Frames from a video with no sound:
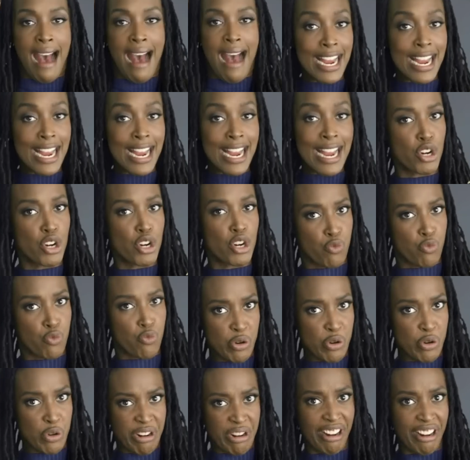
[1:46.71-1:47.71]
Virtually
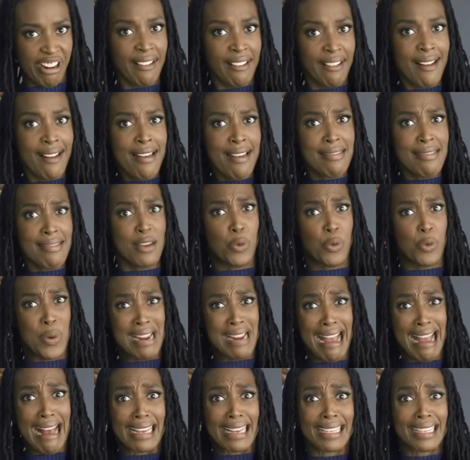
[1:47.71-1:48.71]
every
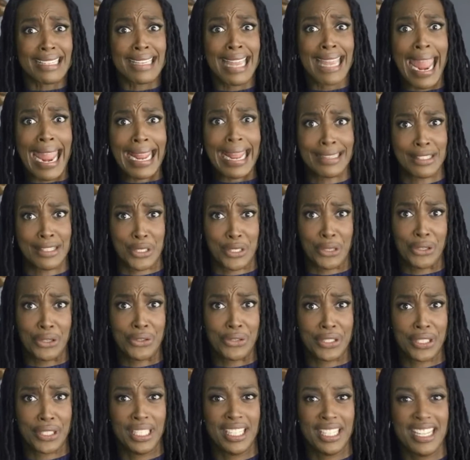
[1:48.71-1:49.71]
SJW or regressive
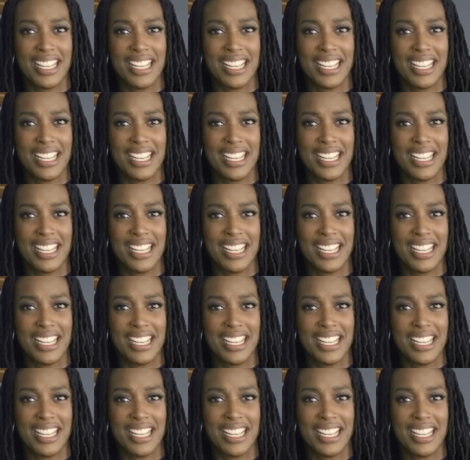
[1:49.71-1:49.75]
left